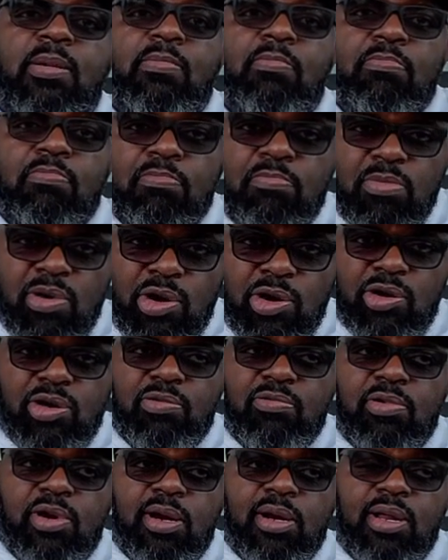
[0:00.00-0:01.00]

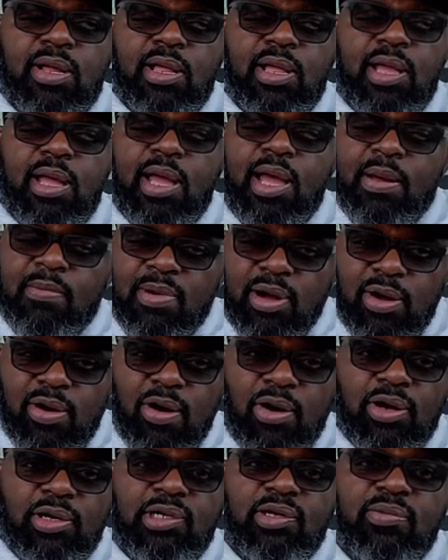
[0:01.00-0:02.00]
murderer. I'm gonna
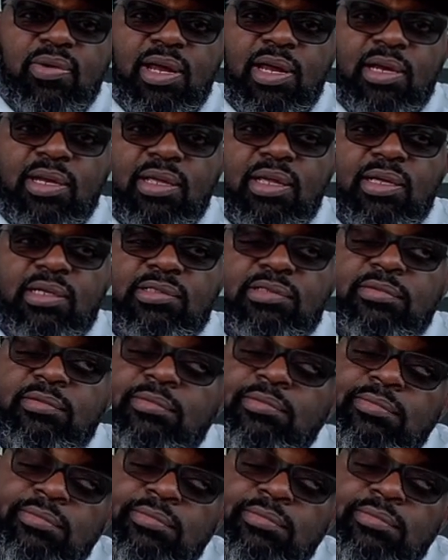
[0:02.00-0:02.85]
call it the way it is.